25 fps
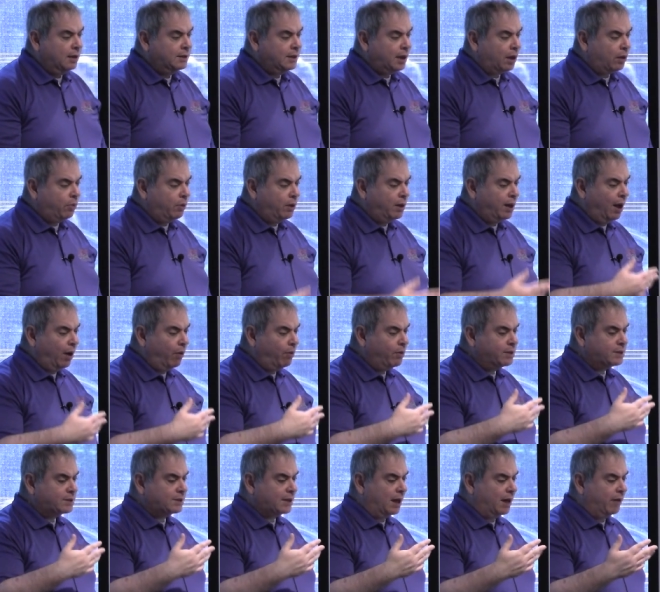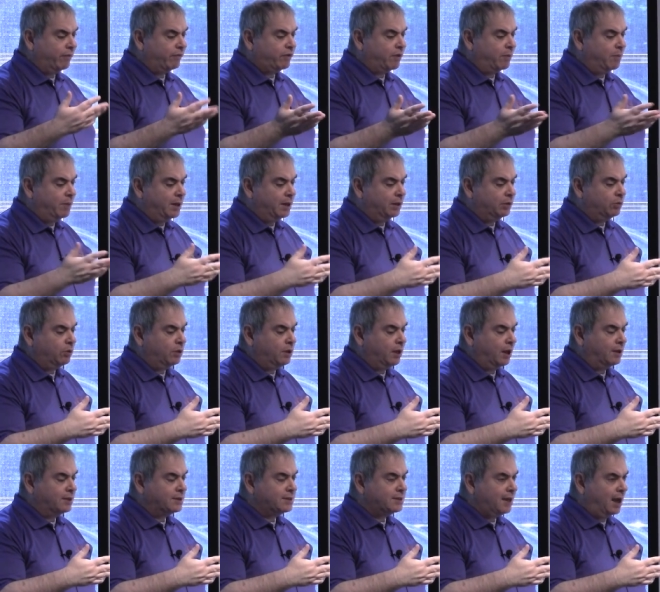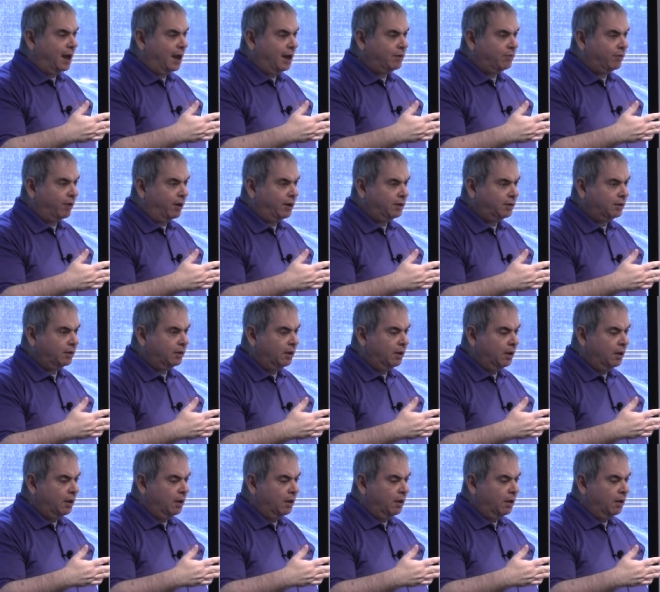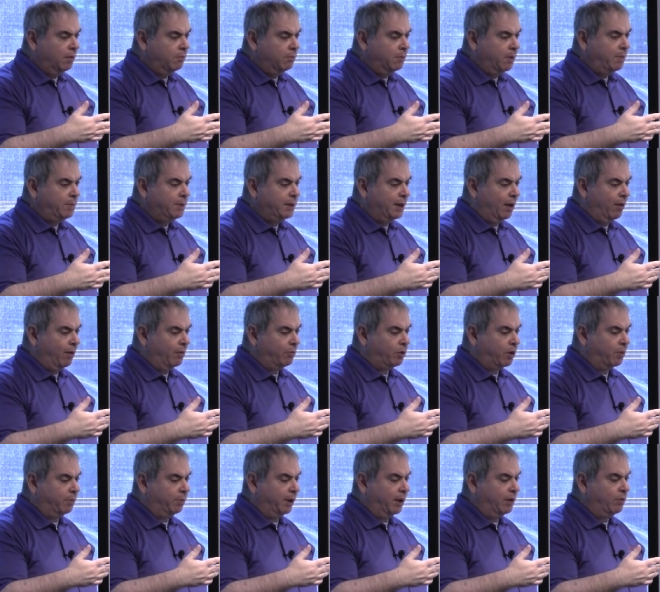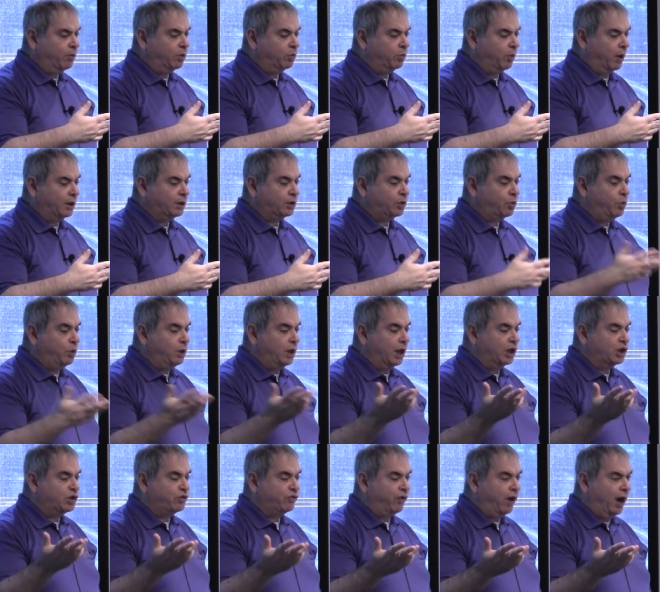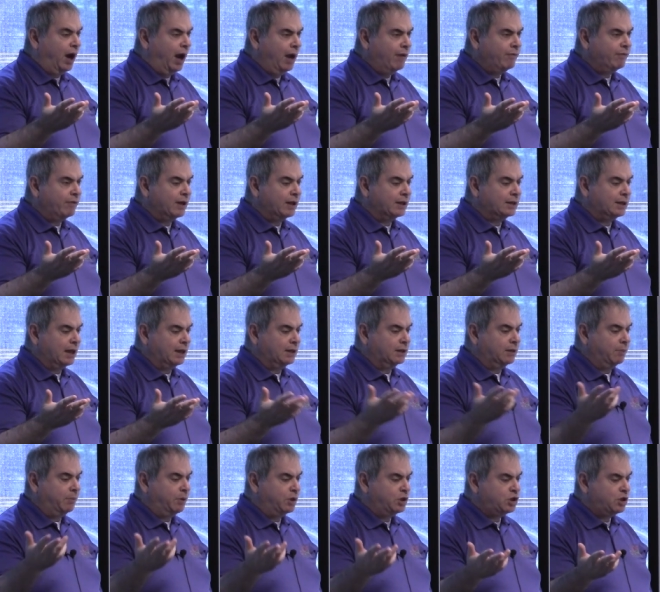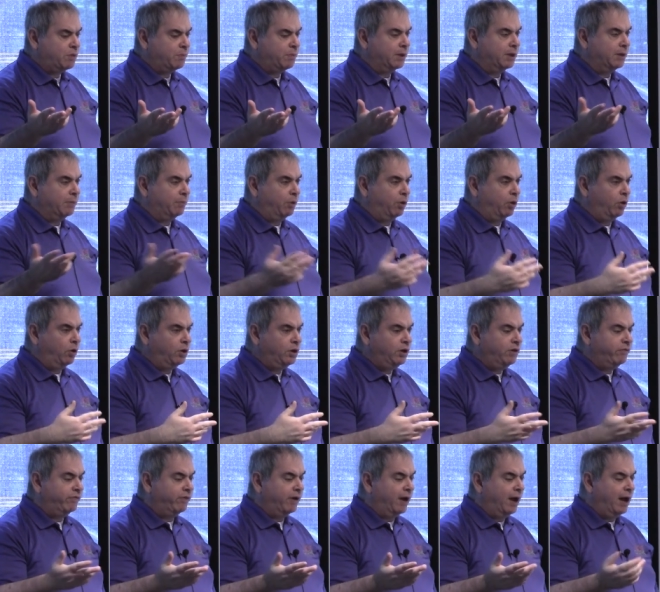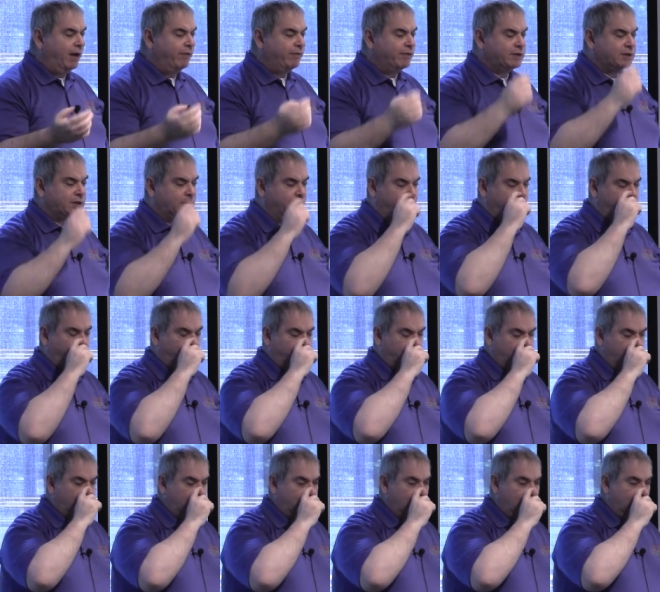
the queen now is kind of committed to the other side, right? Maybe now I am going to play with white queen h5 and attack the bishop and the pawn on e5 at some point.